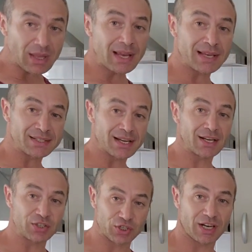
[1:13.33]
as I
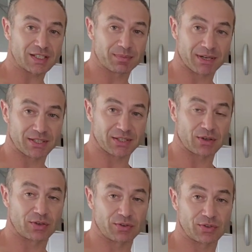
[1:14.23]
adjust
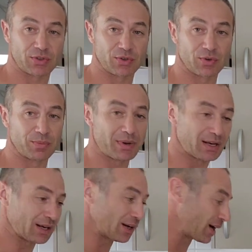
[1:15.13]
myself to
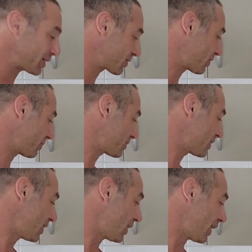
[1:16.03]
making ice creams,
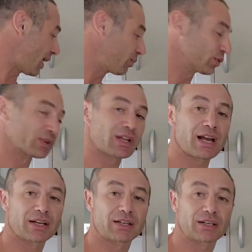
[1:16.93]
I would
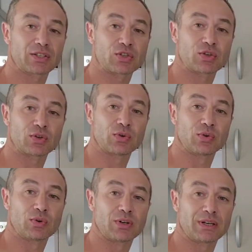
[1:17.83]
like
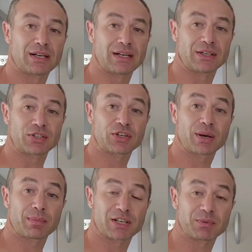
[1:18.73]
to
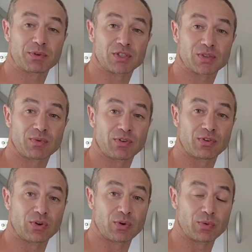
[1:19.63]
share my experience with
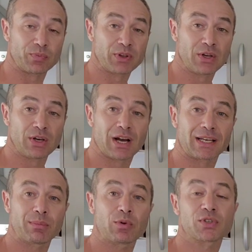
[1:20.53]
you.
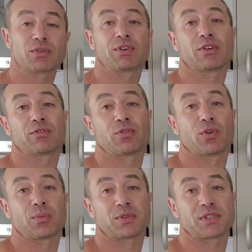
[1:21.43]
And I'm also reading
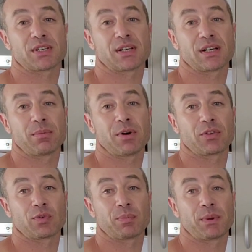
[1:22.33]
forums
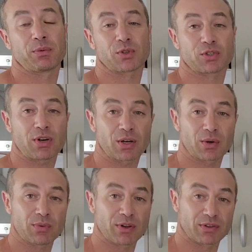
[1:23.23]
about what people
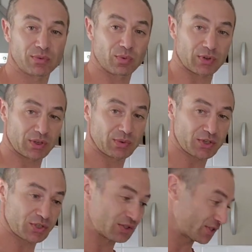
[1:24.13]
struggle with, what
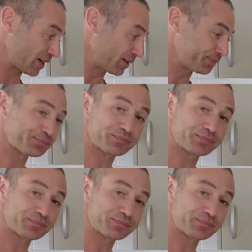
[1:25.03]
questions are.